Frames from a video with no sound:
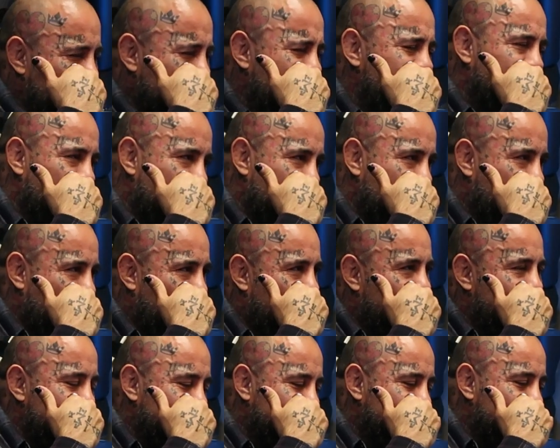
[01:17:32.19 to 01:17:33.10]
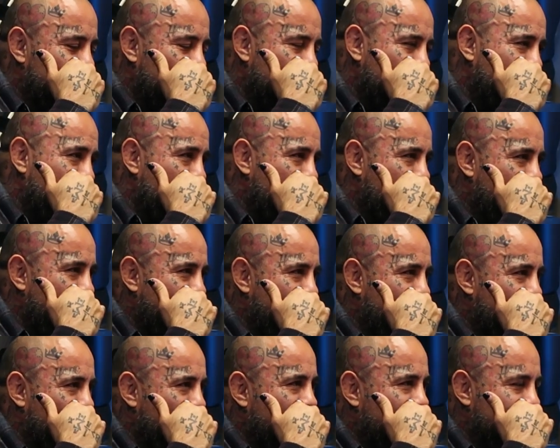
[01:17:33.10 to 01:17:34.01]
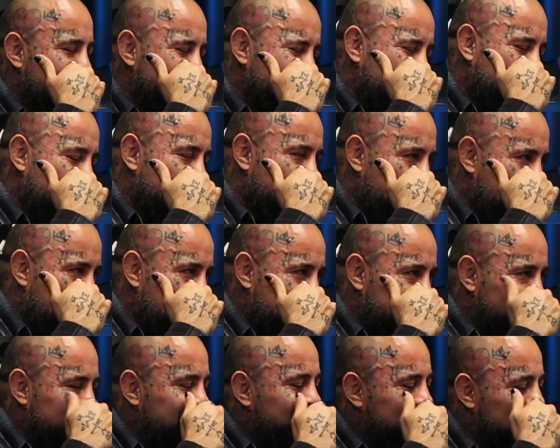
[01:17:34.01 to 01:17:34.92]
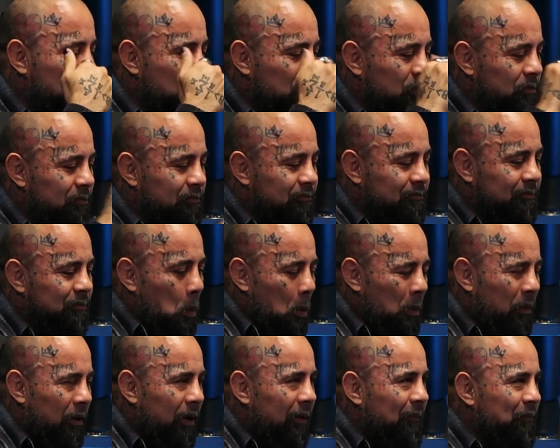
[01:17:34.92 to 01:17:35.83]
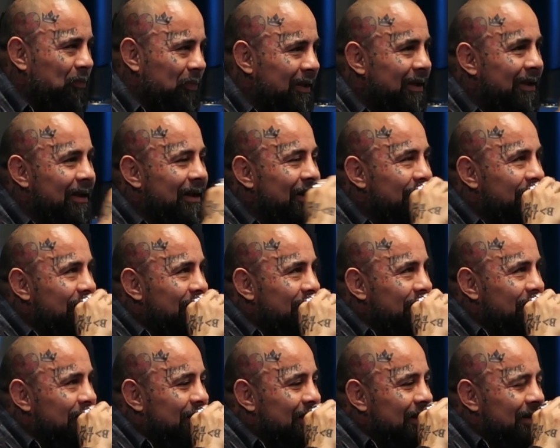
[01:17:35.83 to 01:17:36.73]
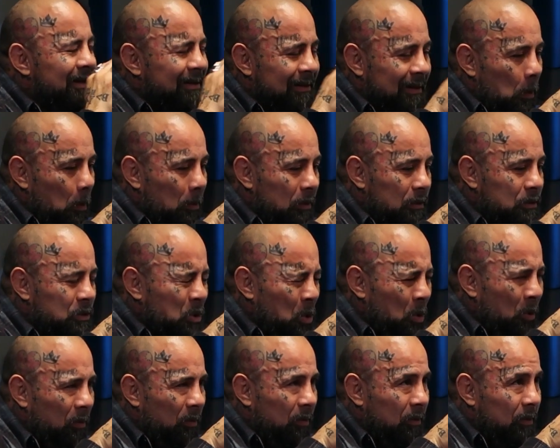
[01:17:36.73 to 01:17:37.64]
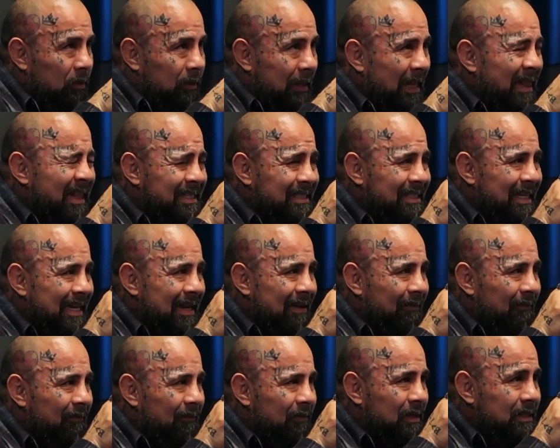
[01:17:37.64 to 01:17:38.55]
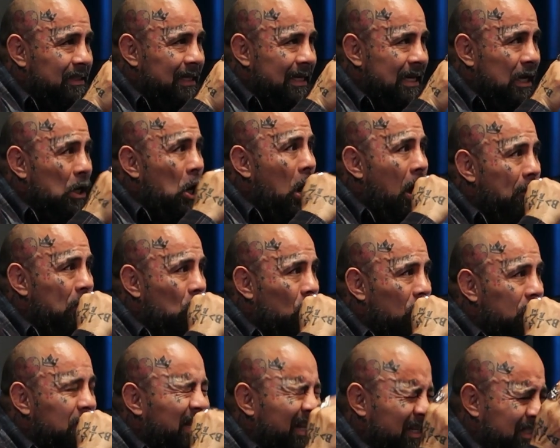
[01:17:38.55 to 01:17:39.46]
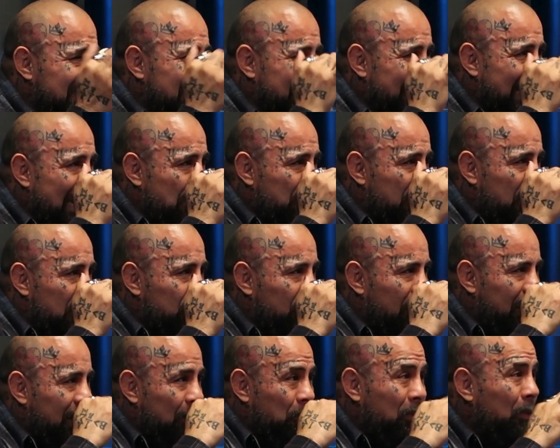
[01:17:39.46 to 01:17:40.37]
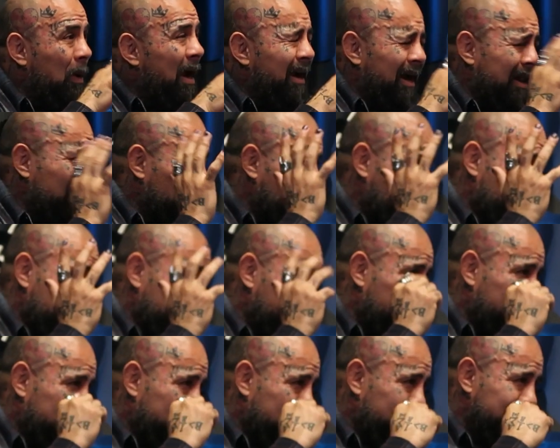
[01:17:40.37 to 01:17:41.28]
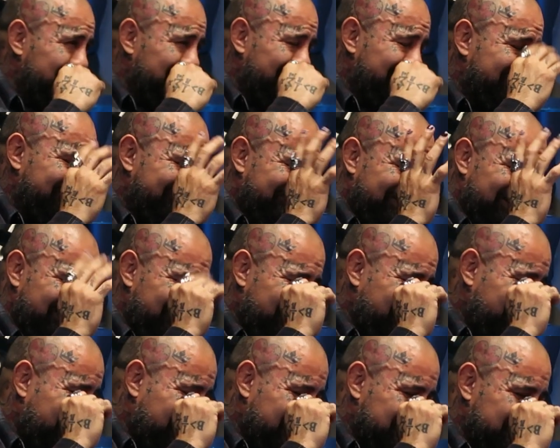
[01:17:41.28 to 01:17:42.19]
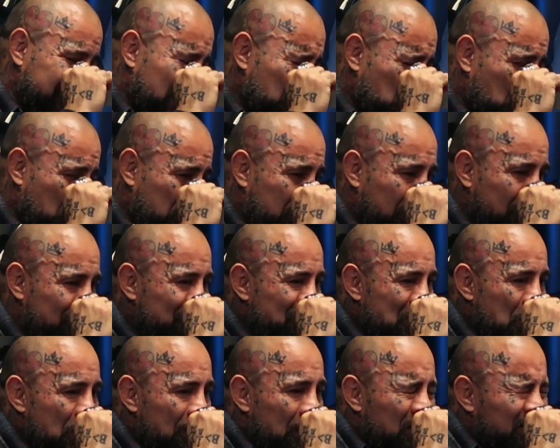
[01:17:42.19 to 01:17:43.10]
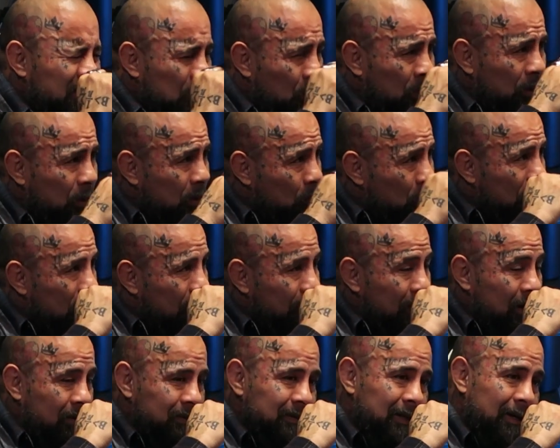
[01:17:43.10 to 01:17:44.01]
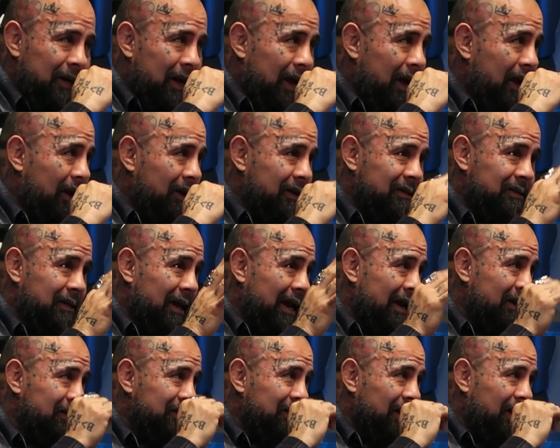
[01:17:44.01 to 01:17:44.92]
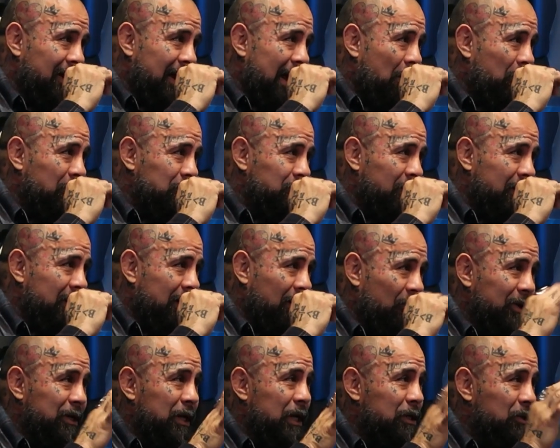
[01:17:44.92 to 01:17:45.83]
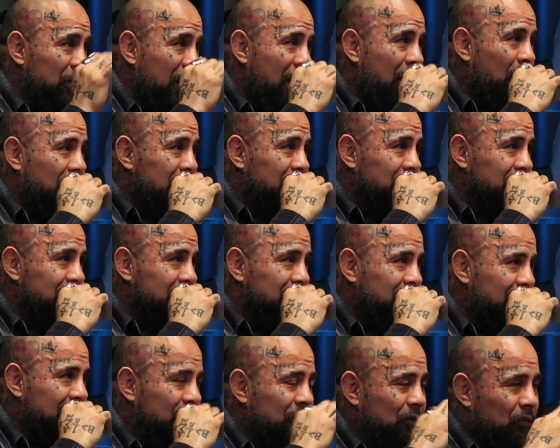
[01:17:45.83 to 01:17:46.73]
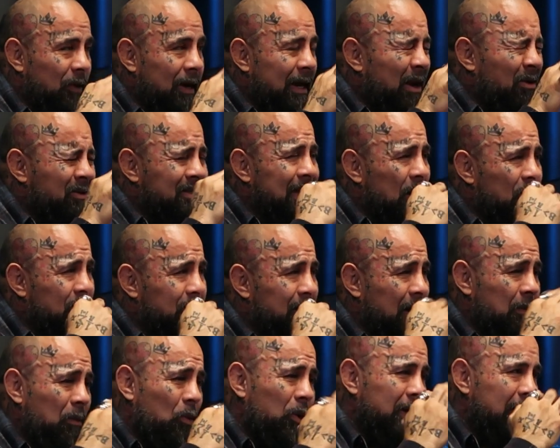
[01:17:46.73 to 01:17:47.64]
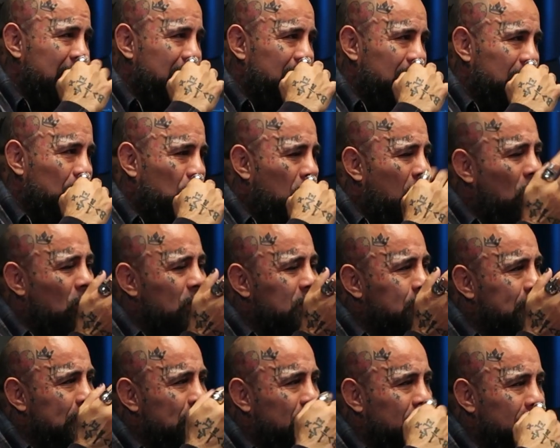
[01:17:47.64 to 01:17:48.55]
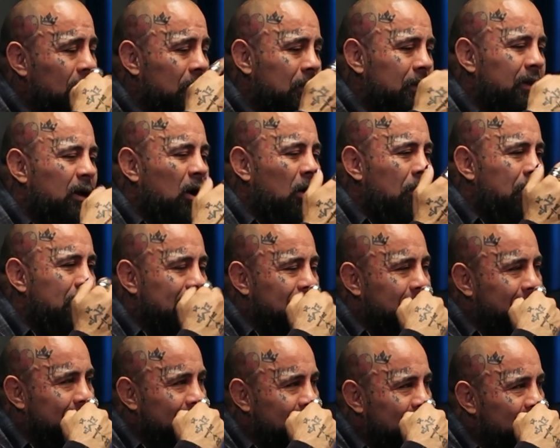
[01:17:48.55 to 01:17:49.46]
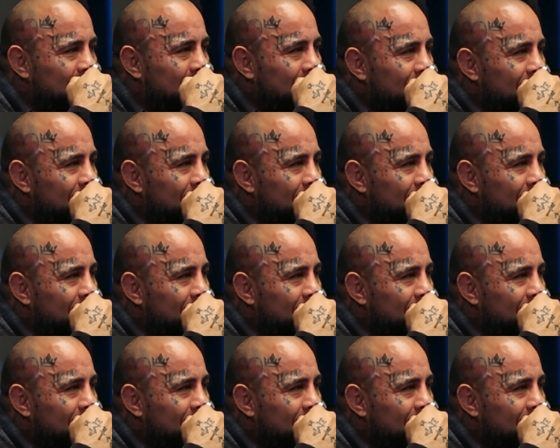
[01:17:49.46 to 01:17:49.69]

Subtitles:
we just got a call. We're gonna put your paperwork on the bottom. Cool. Okay. So then the city caught me one. The city came in, right? I lowered up. I was like, fuck you guys. I lowered up. They were, can we come in? I was like, nah, it's not hours right now. We changed our hours. But right now it's downtime. We're cleaning. Why are all these people there? They're helping me clean.